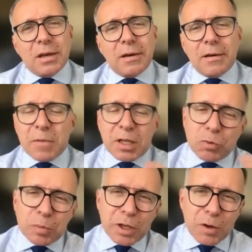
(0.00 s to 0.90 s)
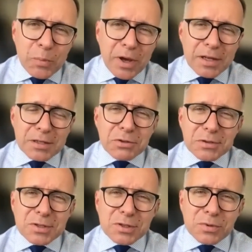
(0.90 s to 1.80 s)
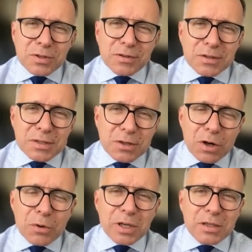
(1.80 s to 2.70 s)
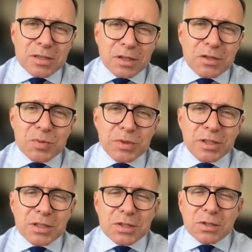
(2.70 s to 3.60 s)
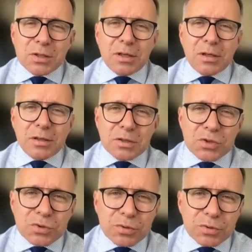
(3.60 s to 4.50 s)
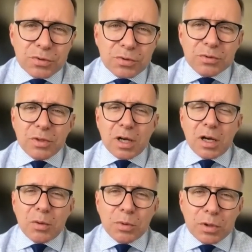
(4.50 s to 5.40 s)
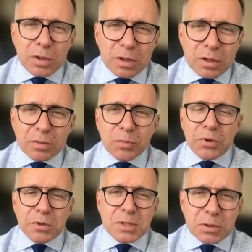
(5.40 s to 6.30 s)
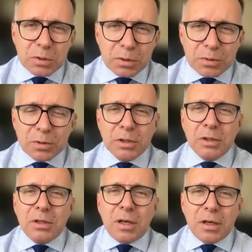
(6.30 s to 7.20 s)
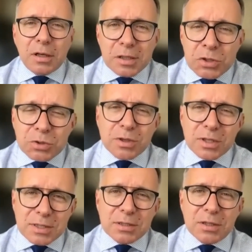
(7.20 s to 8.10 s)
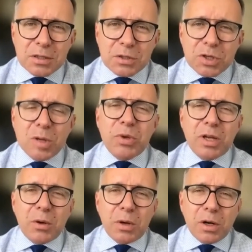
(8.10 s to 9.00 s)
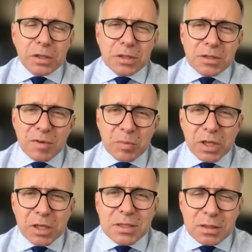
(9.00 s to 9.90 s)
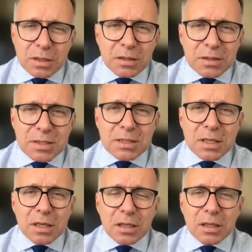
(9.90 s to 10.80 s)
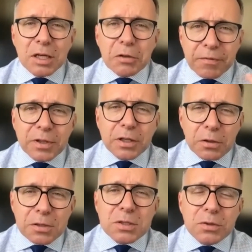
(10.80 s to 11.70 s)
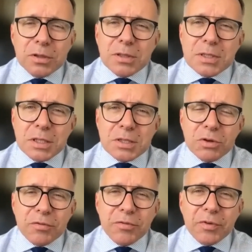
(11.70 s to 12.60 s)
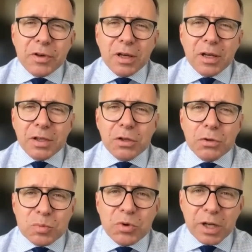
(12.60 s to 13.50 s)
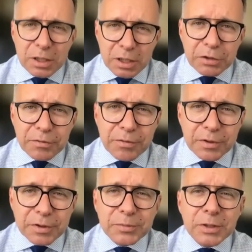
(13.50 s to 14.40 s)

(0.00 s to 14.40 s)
But will be combined also with this growing attachment to our personal interest in shaping our cognitive ability and staying healthy, also in the sense of having good brain health.